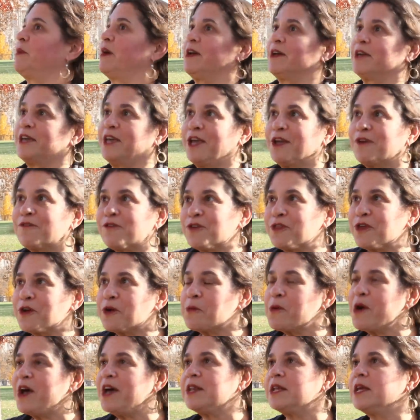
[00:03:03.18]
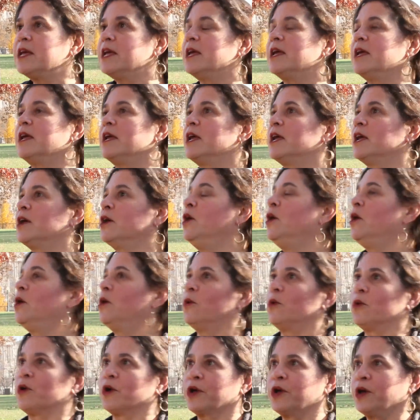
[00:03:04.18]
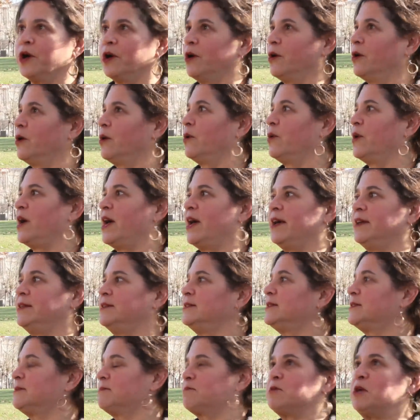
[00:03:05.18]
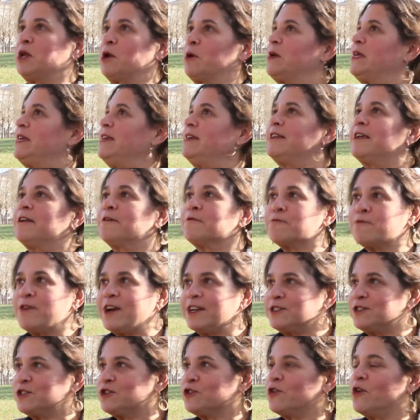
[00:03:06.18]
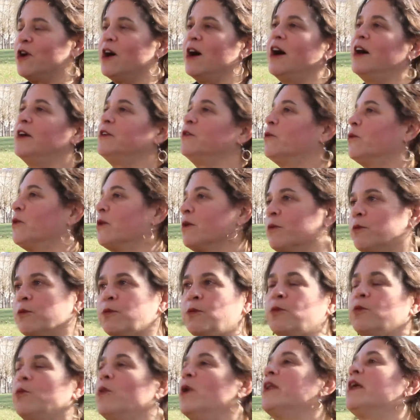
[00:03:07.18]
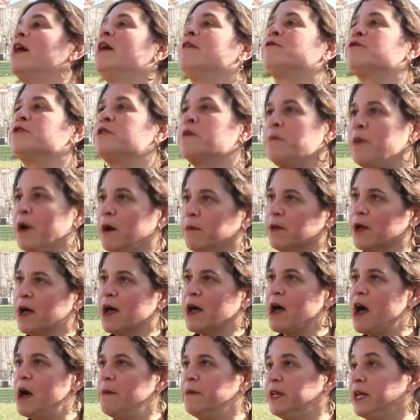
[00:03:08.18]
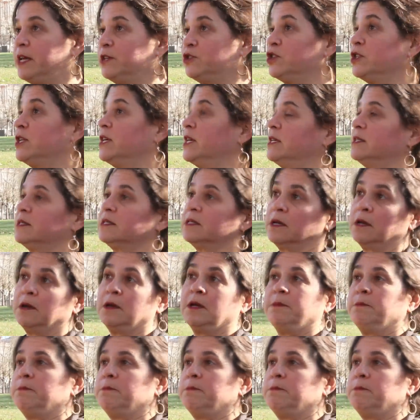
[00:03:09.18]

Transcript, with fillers: buy a cake for their wedding or go and, you know, eat at a restaurant or whatever the public accommodation is.